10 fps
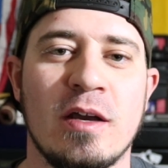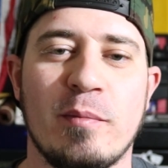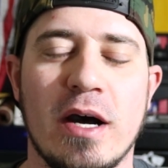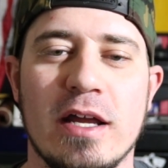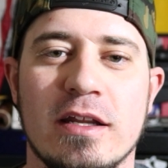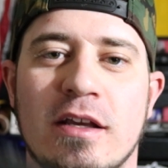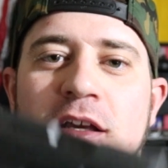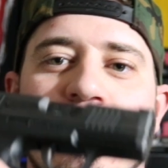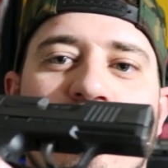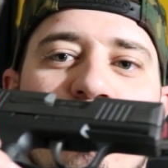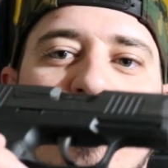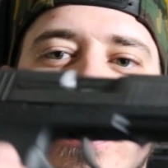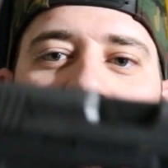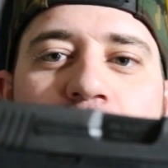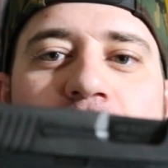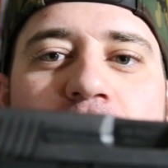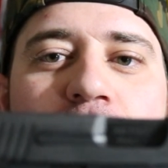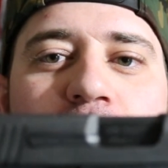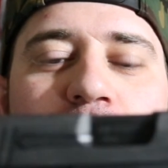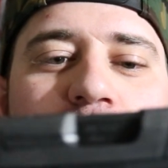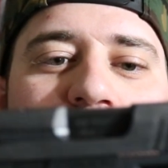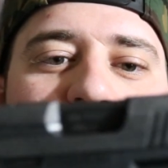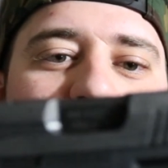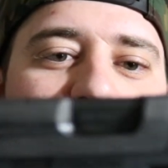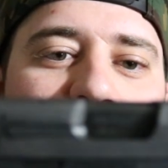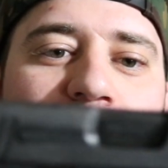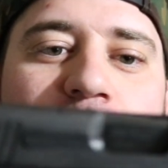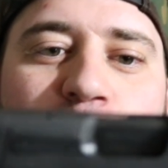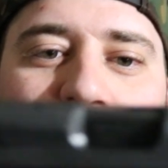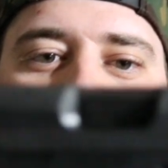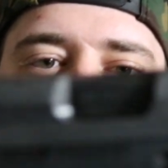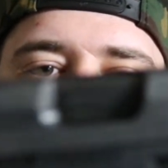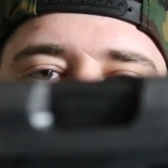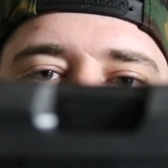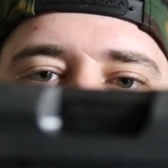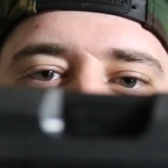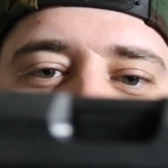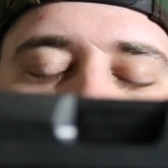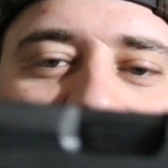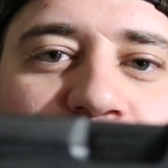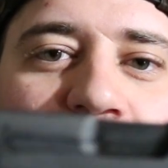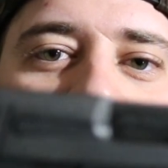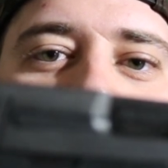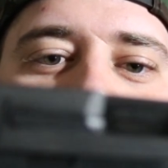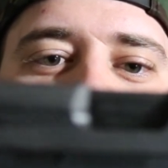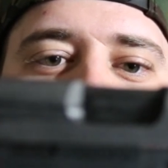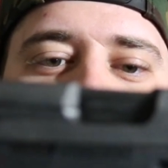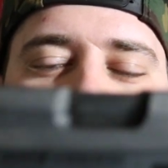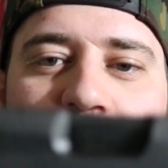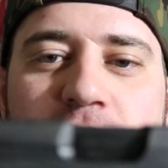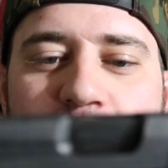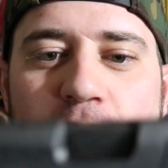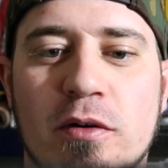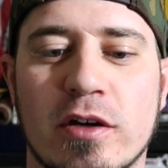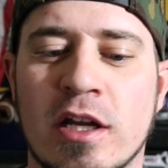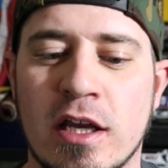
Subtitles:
but we are done shooting the P365 from Sig Sauer,